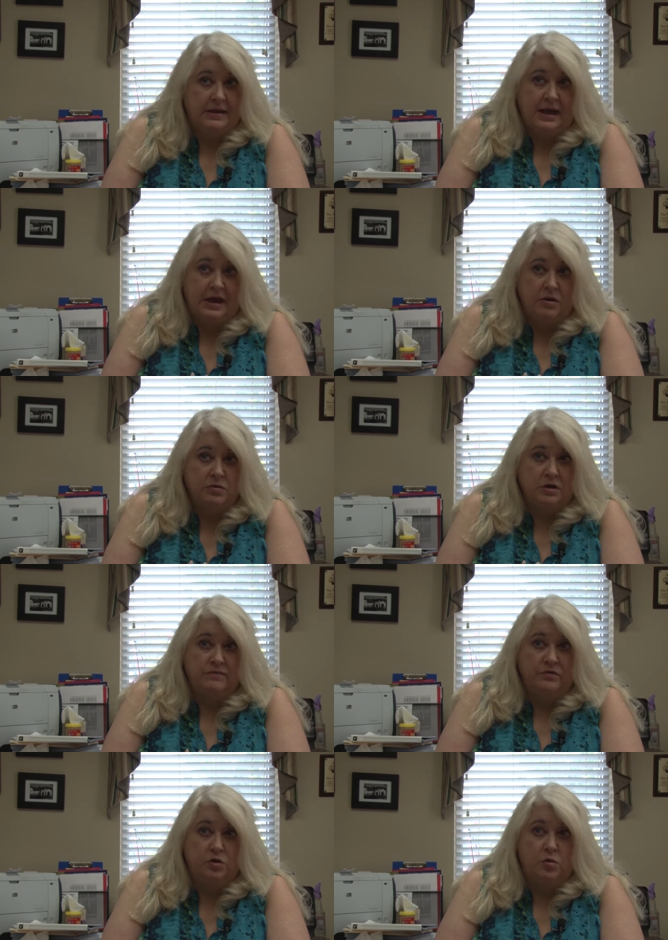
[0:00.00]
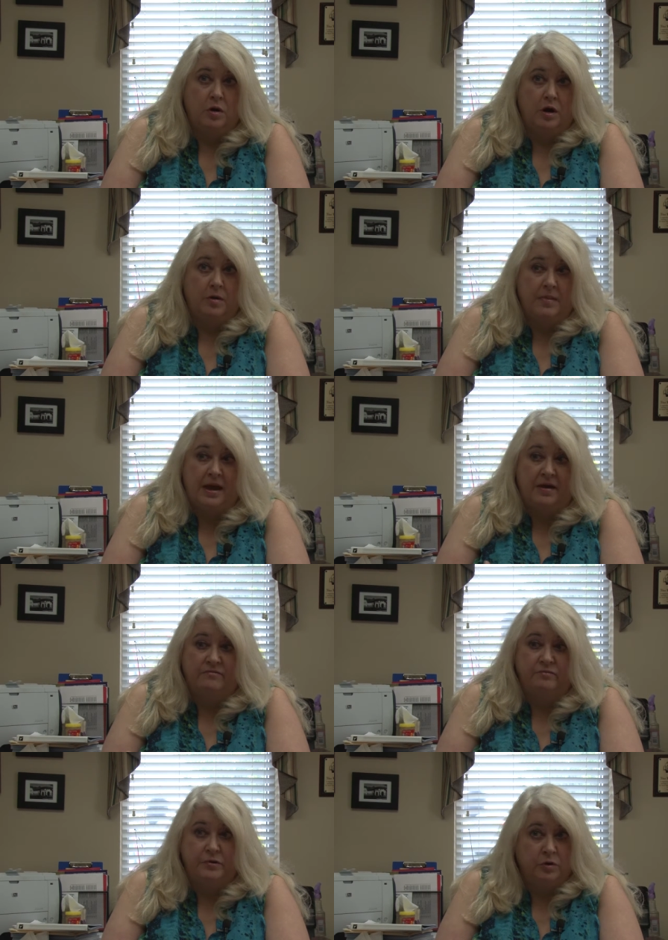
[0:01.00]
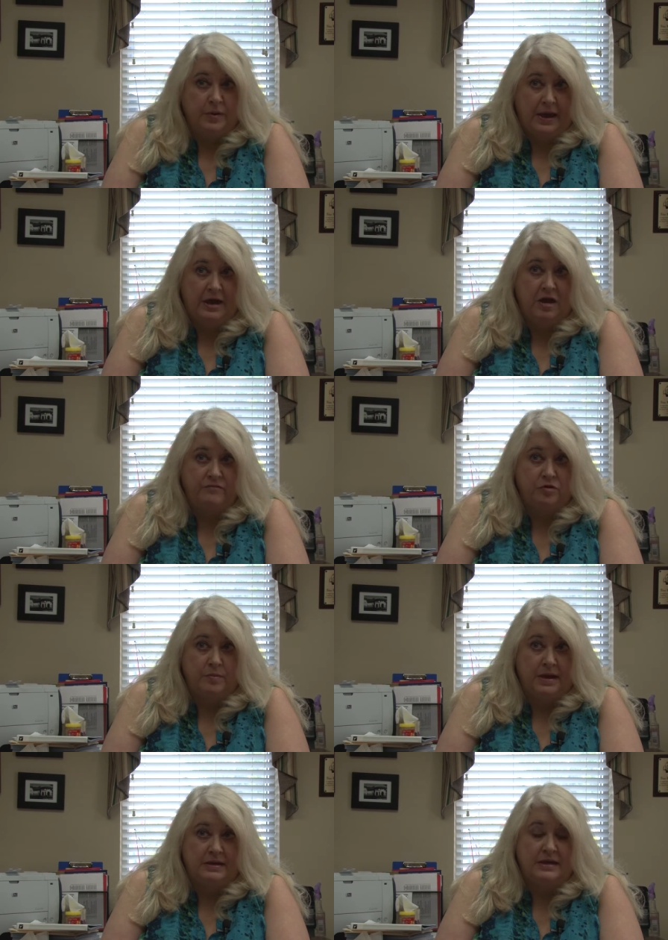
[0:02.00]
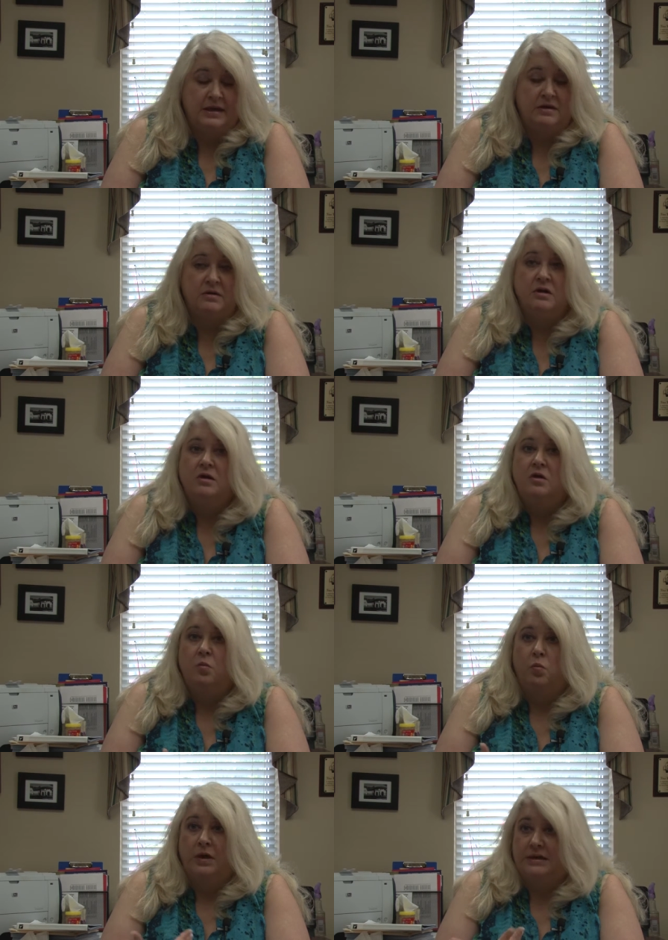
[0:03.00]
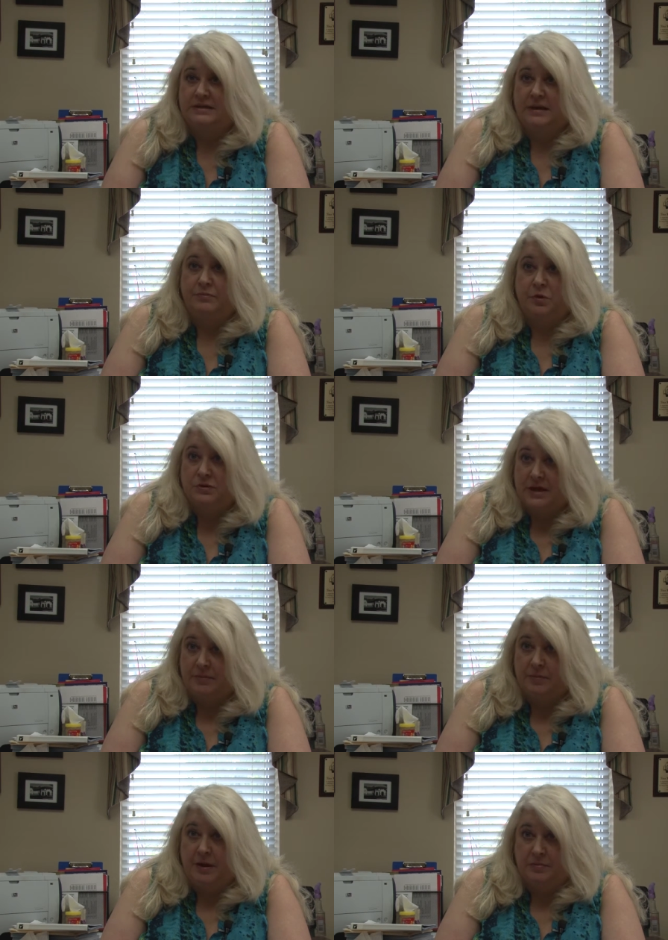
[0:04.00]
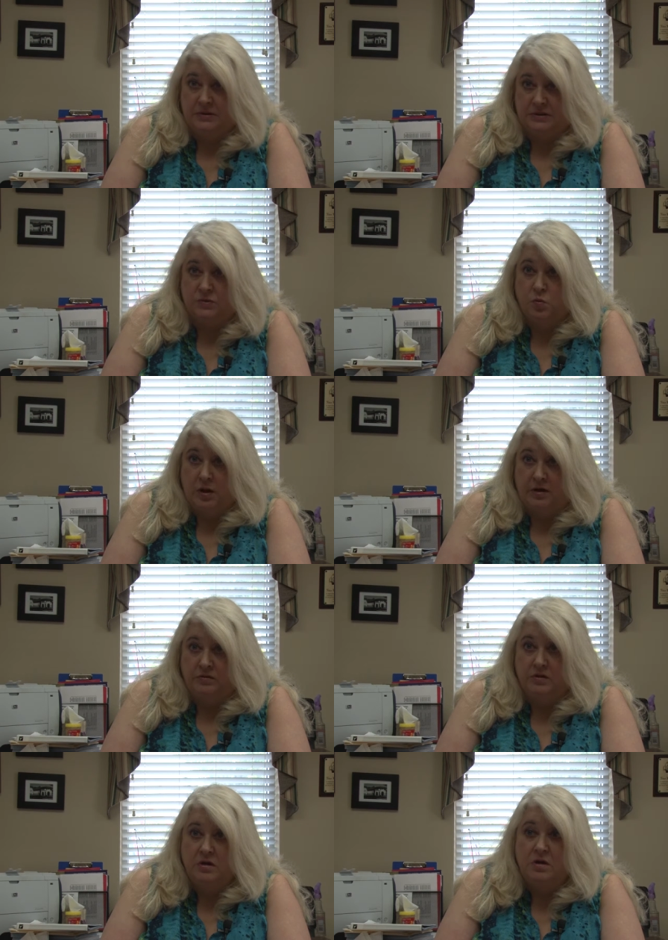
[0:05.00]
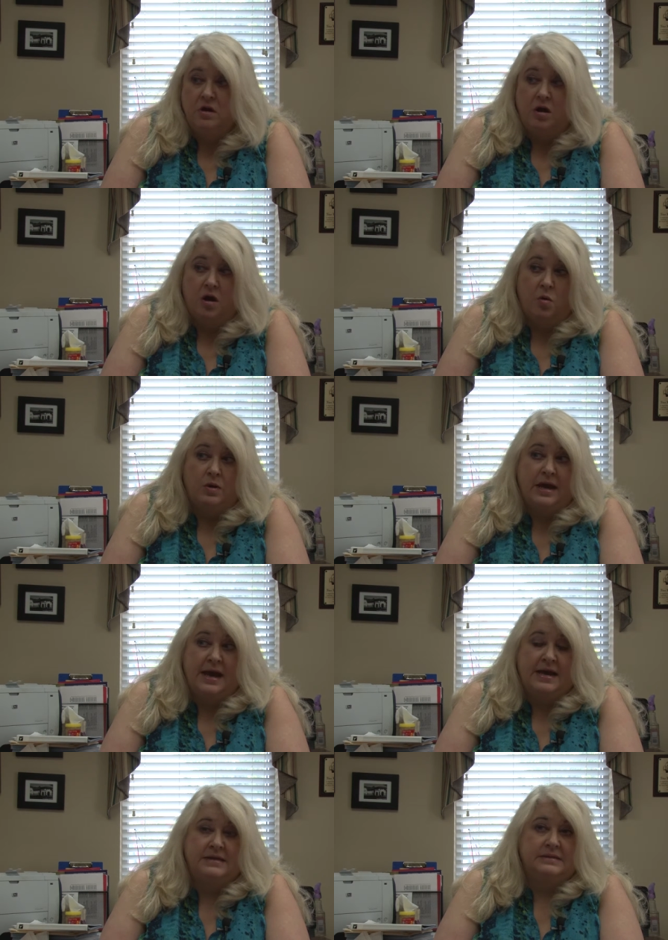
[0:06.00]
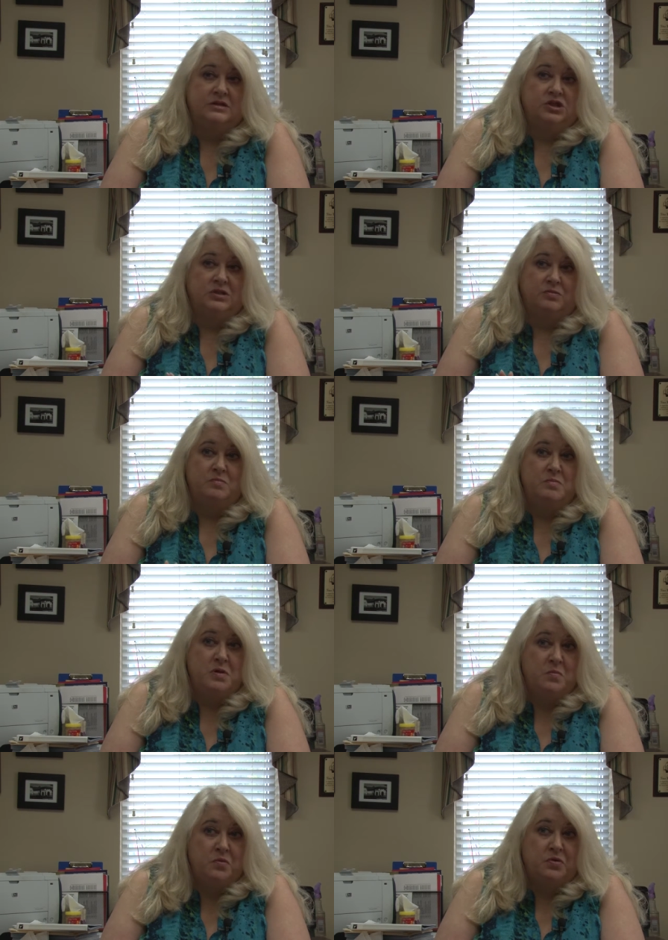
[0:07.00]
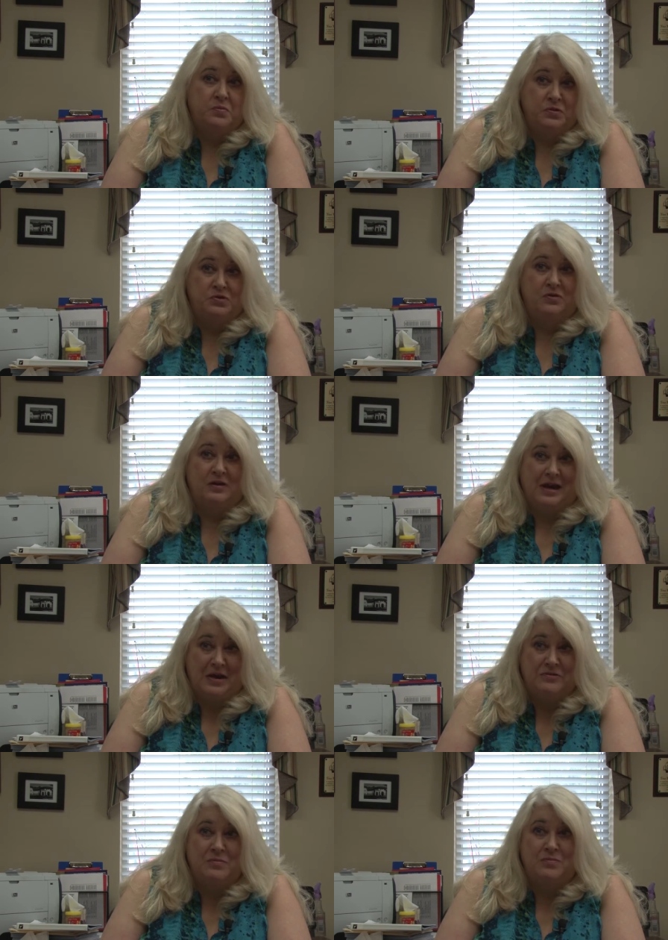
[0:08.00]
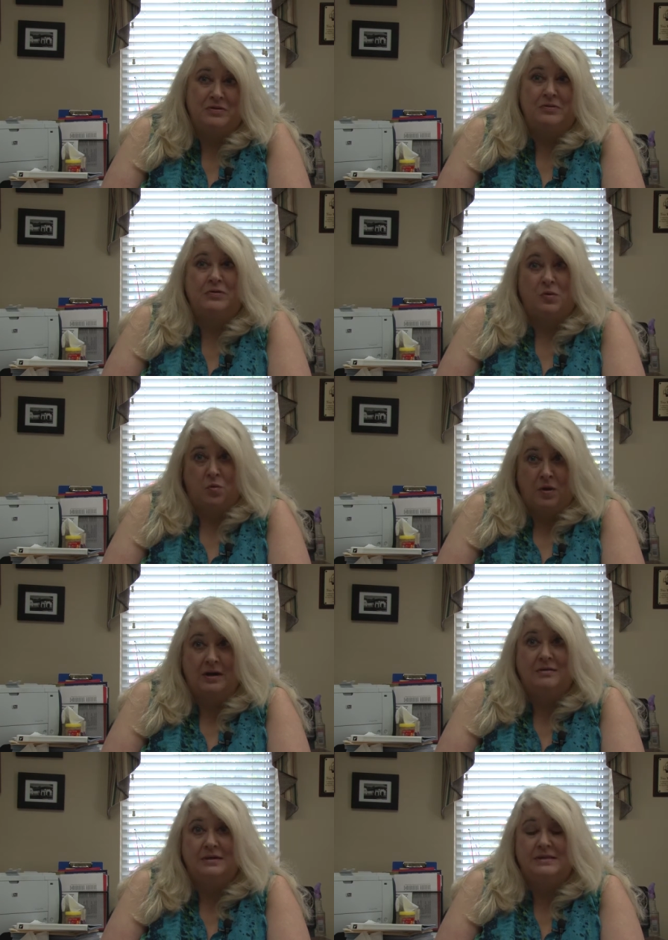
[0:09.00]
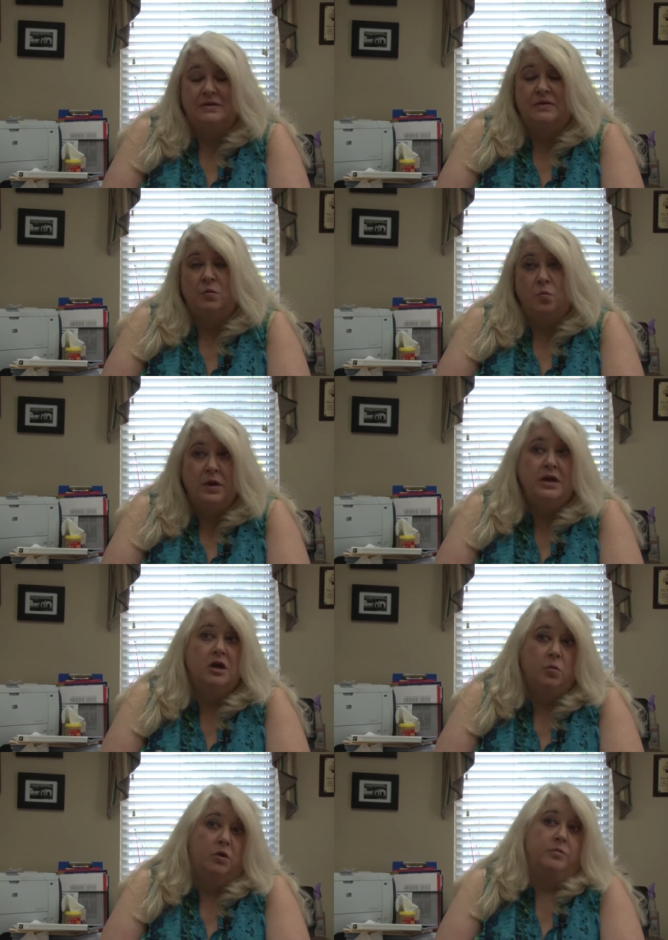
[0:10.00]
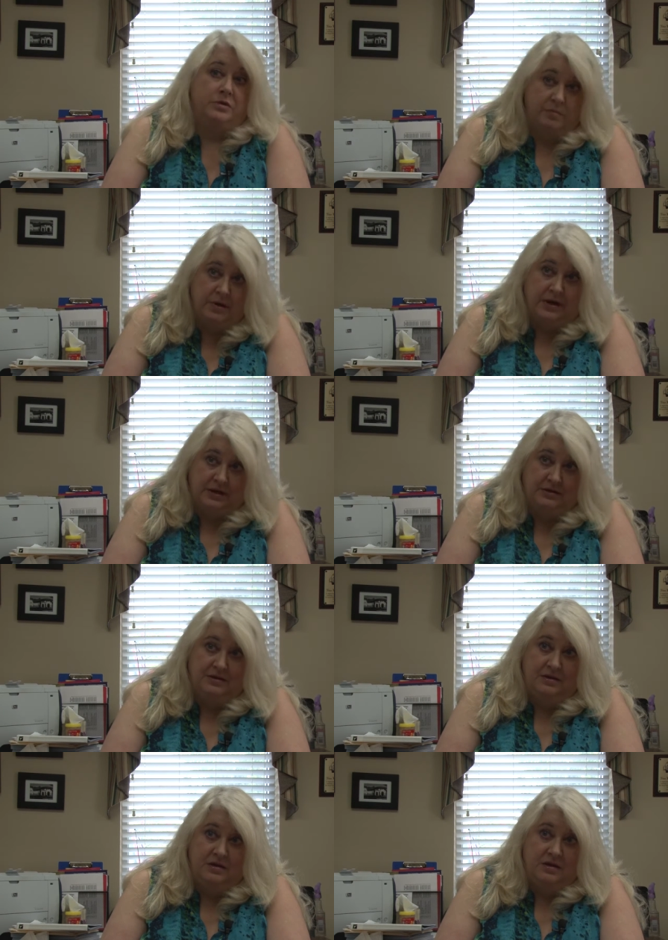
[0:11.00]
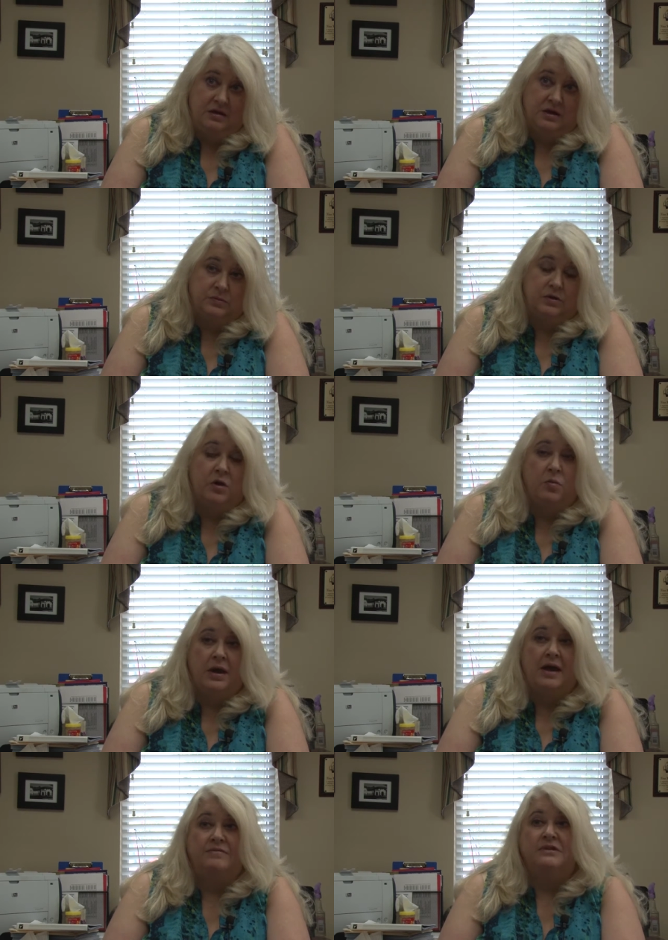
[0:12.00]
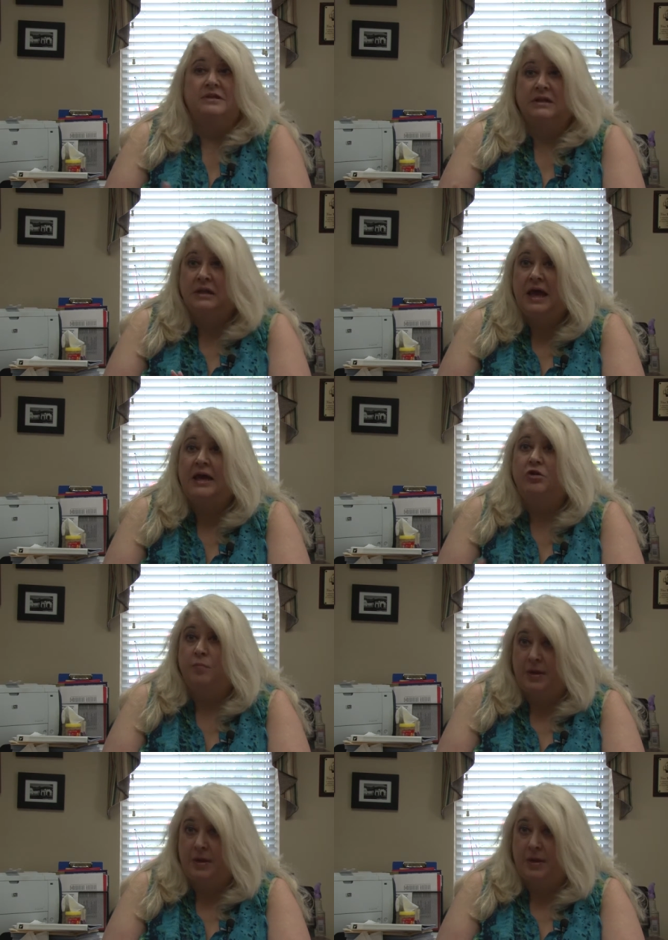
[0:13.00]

account. If you have bill pay off your bank account, we accept those type of payments as well. All we ask is just remember to put your account number in there correctly so that we know where to put the money, because we don't want to have to delay your